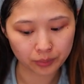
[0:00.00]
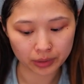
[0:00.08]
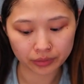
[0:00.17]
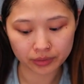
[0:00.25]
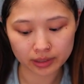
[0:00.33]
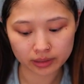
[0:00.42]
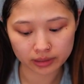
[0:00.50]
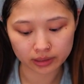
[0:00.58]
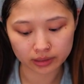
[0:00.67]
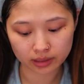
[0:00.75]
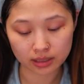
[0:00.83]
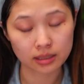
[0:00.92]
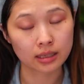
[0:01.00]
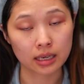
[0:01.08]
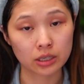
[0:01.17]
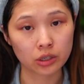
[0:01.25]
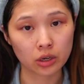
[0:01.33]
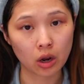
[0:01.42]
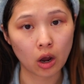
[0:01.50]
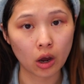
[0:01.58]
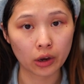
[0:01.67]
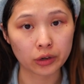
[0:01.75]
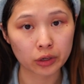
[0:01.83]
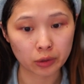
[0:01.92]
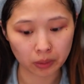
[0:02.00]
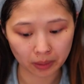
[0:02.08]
but this is contingent on you